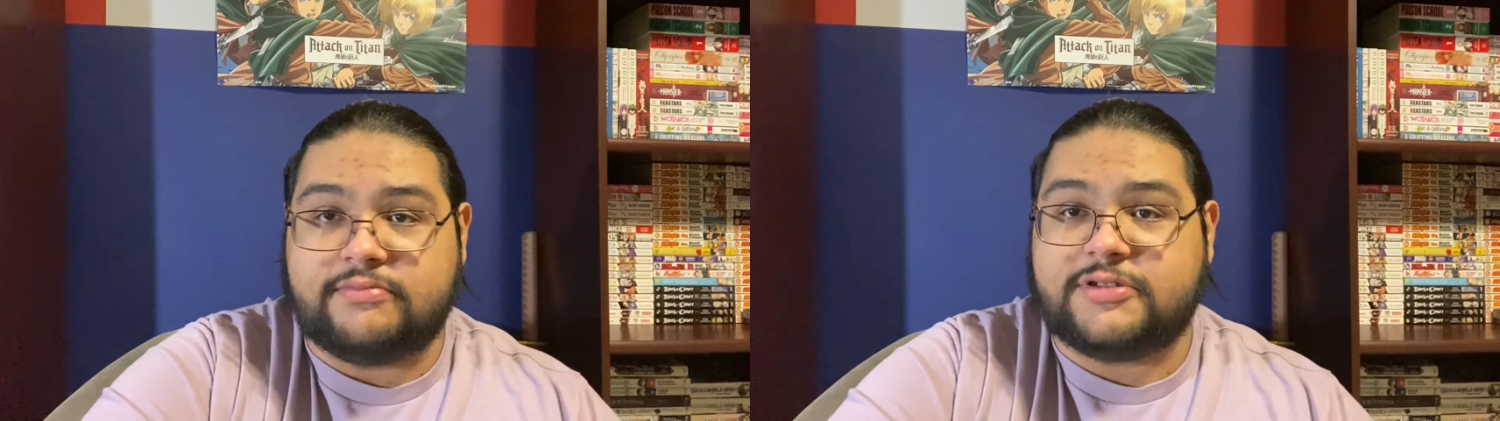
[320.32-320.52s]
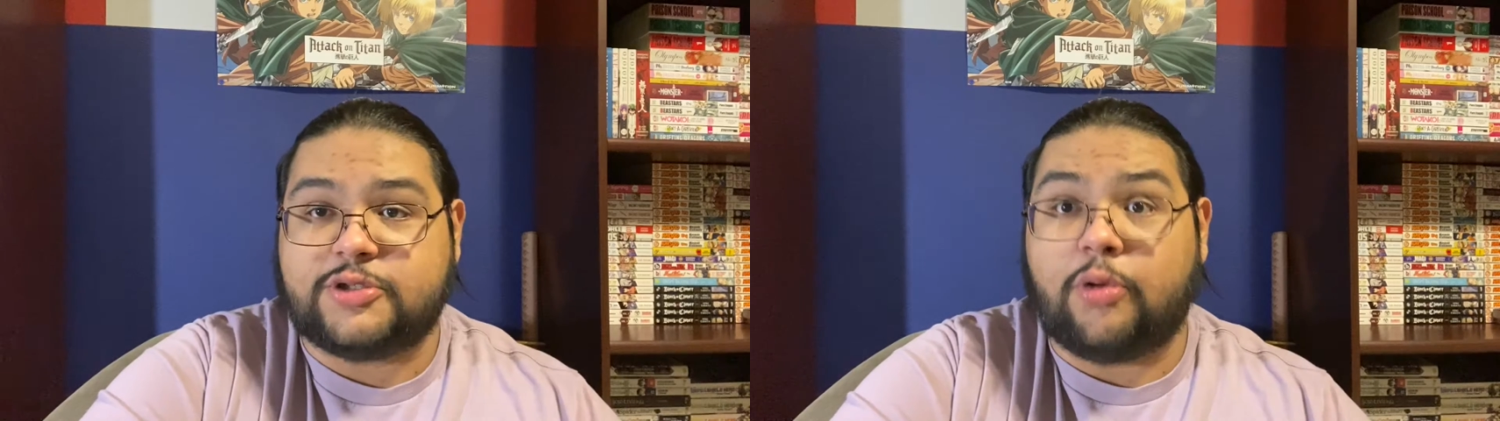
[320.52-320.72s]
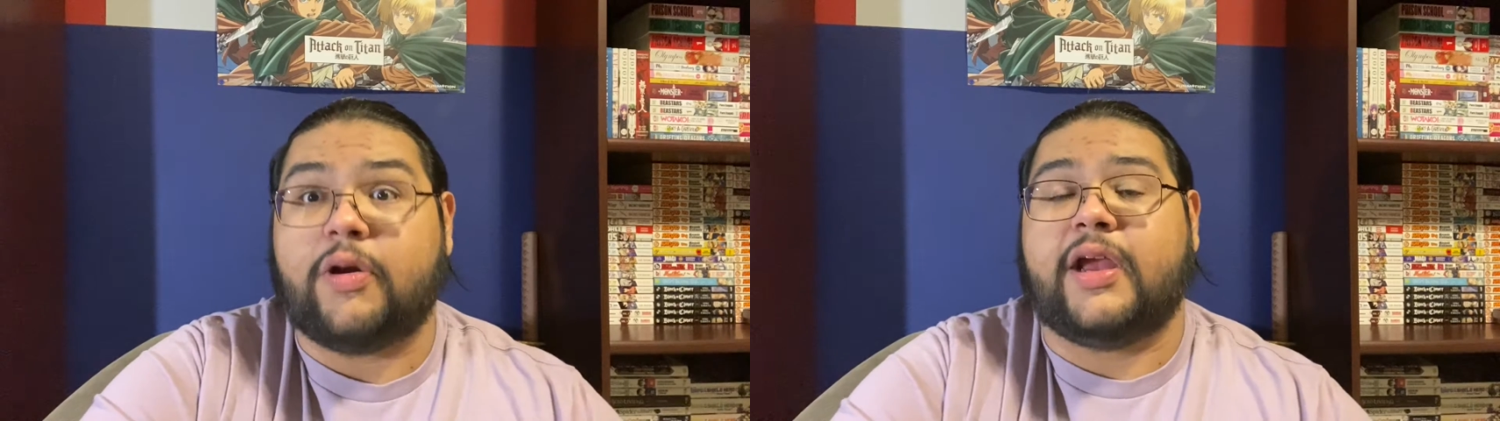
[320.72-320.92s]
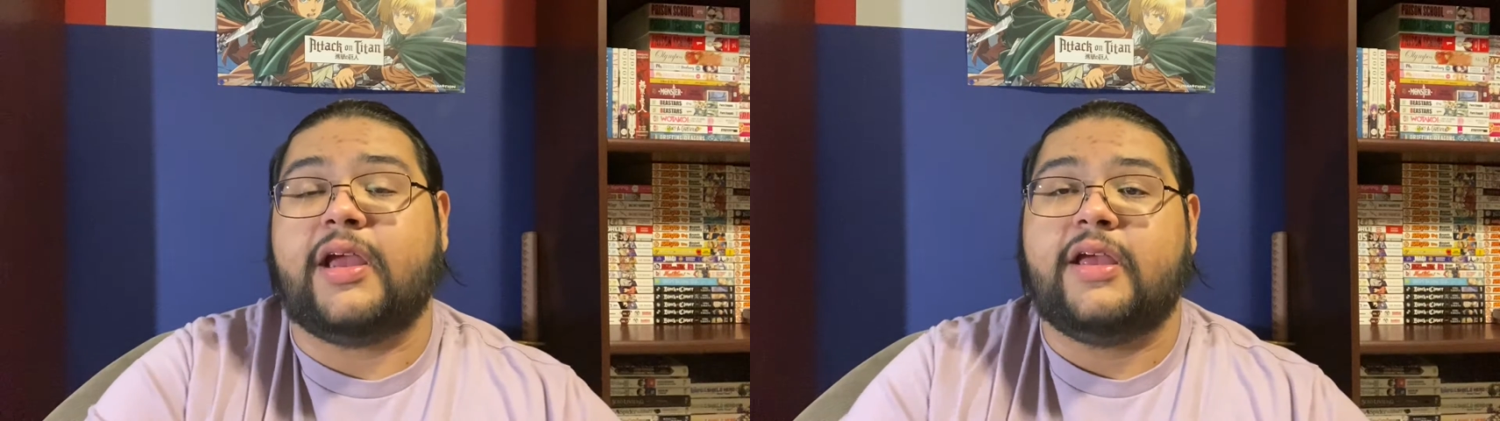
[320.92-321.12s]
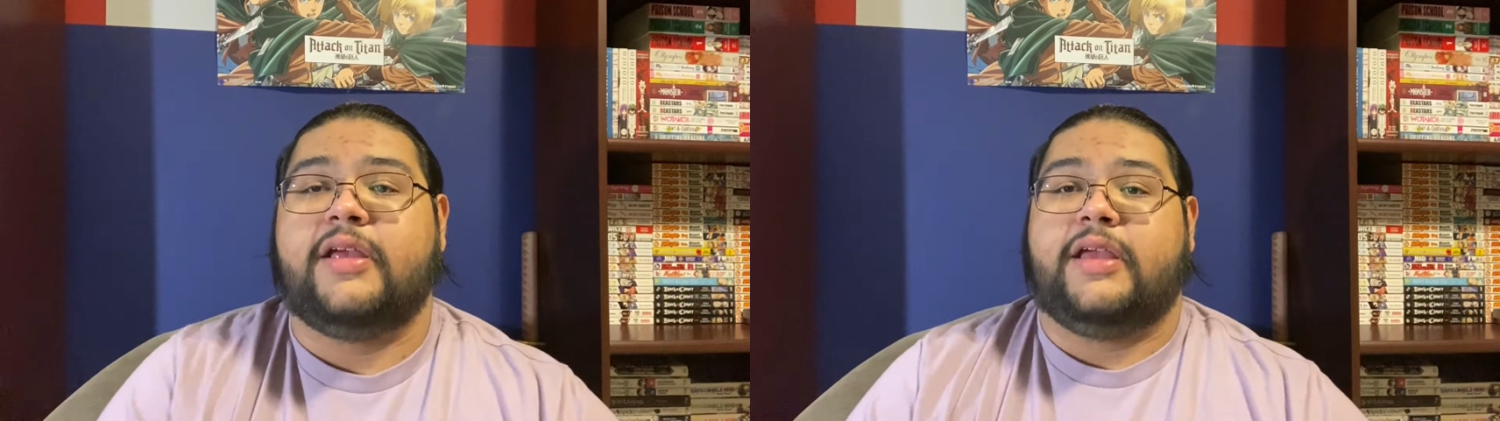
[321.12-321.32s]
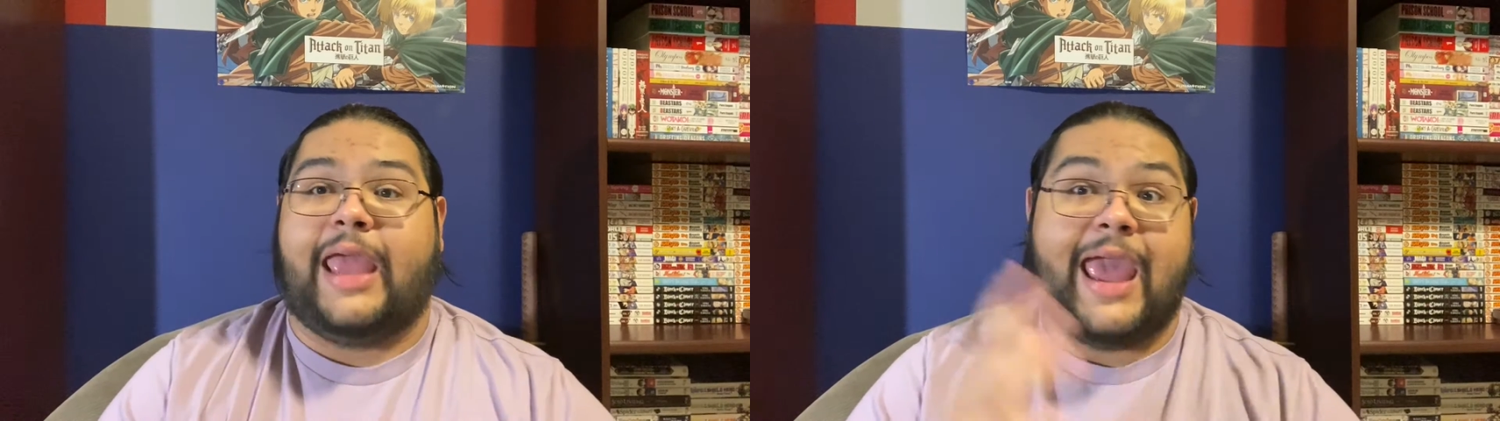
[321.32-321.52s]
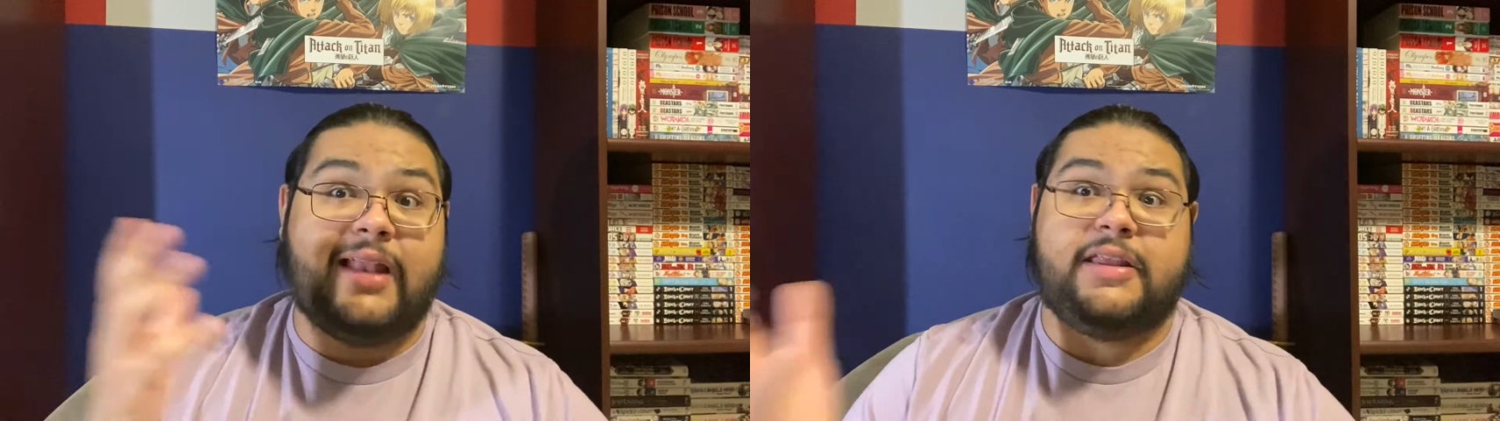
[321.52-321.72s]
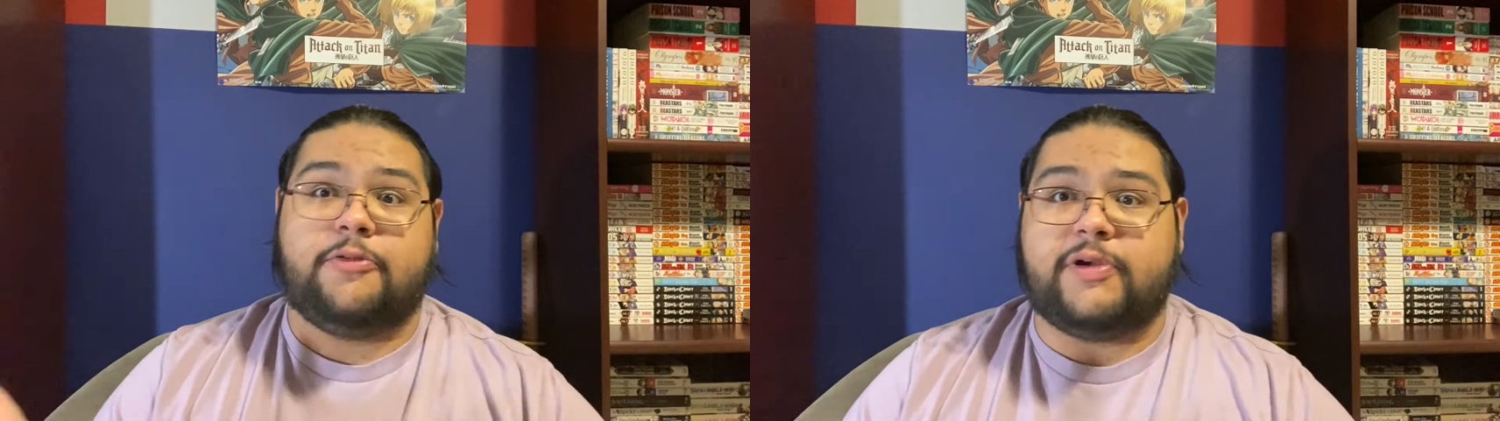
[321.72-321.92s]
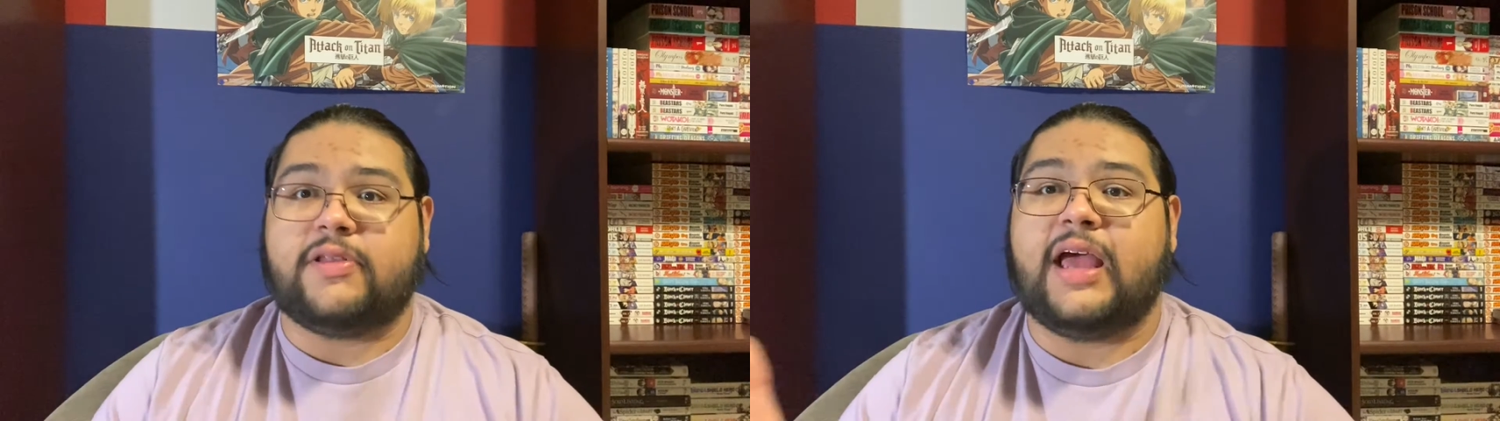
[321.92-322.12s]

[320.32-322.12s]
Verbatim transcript: story and in real